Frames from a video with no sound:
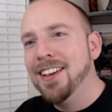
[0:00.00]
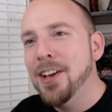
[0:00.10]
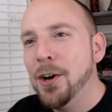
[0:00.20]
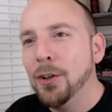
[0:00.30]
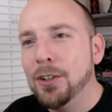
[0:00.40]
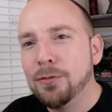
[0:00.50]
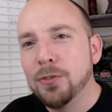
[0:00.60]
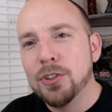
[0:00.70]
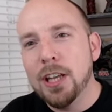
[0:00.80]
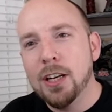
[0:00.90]
Only the
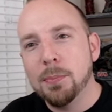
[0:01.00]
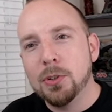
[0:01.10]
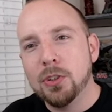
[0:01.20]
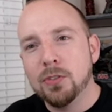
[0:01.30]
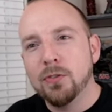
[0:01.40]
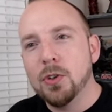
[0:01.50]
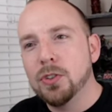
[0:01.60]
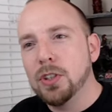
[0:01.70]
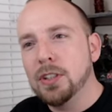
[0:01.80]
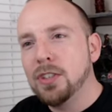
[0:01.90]
first eight episodes
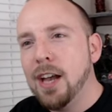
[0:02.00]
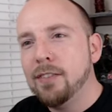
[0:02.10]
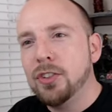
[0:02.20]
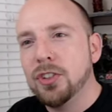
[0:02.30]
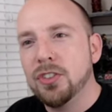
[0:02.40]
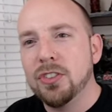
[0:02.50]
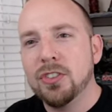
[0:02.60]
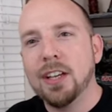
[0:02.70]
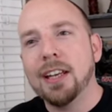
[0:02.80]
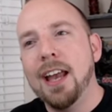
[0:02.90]
focus on the scavengers and the
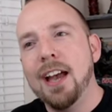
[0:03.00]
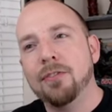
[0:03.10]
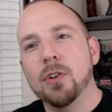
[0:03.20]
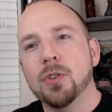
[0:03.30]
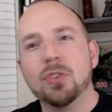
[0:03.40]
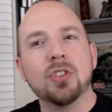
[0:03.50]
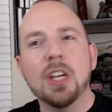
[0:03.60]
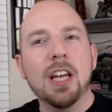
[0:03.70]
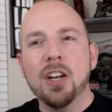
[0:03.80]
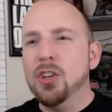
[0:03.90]
second half focuses.
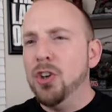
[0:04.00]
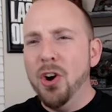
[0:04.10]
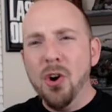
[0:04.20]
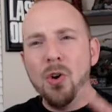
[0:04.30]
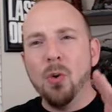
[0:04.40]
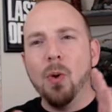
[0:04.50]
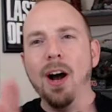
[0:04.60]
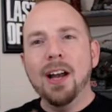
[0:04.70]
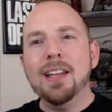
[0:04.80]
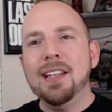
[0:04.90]
No,
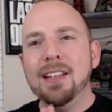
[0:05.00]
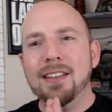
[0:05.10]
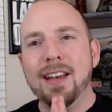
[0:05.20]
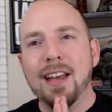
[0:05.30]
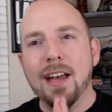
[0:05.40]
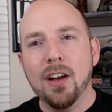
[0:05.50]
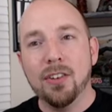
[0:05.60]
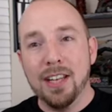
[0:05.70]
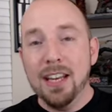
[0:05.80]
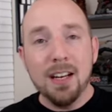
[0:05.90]
why in the
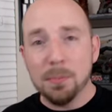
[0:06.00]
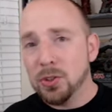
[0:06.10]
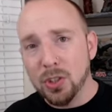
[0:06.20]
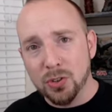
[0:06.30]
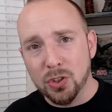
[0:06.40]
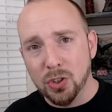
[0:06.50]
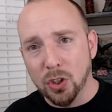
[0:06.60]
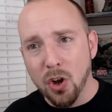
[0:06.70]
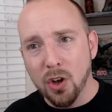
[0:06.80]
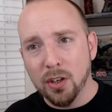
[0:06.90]
hell? Eight episodes is
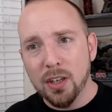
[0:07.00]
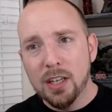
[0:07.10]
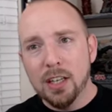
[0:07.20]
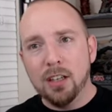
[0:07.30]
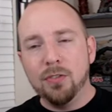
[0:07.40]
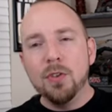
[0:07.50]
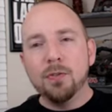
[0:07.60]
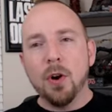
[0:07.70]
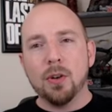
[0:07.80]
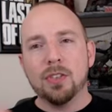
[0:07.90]
long. If you
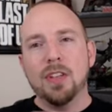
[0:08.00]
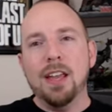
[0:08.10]
focused eight